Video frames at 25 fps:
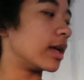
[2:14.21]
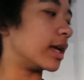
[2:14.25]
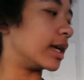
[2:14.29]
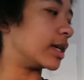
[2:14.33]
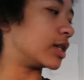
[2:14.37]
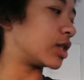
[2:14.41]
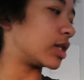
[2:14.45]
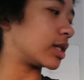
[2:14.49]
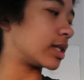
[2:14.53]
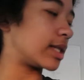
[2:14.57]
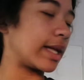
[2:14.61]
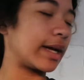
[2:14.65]

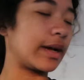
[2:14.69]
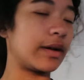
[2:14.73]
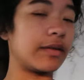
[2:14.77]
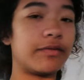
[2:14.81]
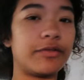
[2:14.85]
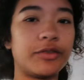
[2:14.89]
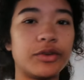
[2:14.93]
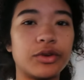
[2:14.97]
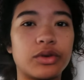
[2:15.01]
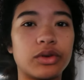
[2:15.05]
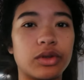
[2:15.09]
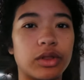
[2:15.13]
It's just like a
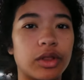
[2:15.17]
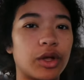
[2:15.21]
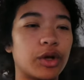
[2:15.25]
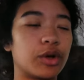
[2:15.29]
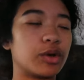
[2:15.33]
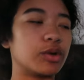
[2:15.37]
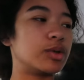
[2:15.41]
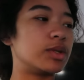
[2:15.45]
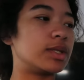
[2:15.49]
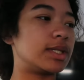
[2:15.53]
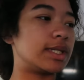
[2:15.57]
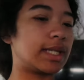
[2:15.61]
few
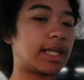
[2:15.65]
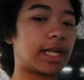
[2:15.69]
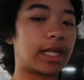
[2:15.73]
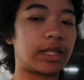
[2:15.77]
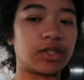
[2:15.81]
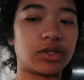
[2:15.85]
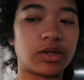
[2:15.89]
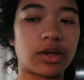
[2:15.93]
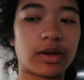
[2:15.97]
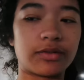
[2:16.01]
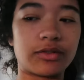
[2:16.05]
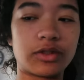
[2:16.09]
clothes and I
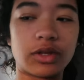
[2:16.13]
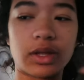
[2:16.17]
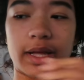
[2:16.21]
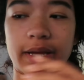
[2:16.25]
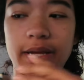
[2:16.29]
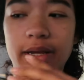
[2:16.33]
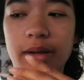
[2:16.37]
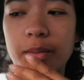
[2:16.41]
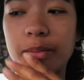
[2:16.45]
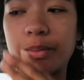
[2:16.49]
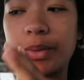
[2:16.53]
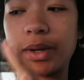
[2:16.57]
do have to
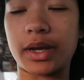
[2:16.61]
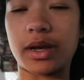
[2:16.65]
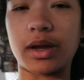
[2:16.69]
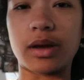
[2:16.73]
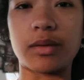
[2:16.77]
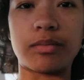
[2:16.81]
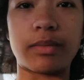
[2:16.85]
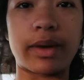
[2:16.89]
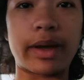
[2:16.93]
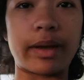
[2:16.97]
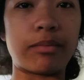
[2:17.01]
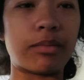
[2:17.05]
like pick
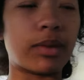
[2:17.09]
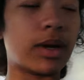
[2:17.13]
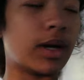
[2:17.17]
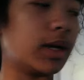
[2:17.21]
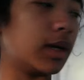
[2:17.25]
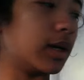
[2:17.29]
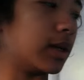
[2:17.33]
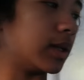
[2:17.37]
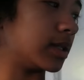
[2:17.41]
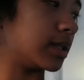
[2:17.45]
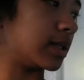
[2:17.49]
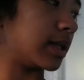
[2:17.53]
up my
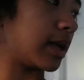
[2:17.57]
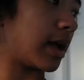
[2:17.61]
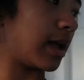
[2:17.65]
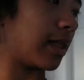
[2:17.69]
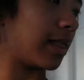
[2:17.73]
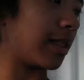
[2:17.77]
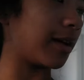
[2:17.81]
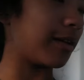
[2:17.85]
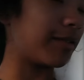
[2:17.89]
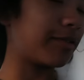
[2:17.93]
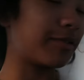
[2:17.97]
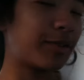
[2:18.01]
mugs that I
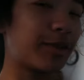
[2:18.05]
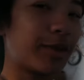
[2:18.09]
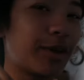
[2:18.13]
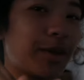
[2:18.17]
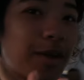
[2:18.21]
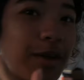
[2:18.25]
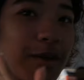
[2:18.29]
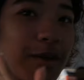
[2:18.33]
left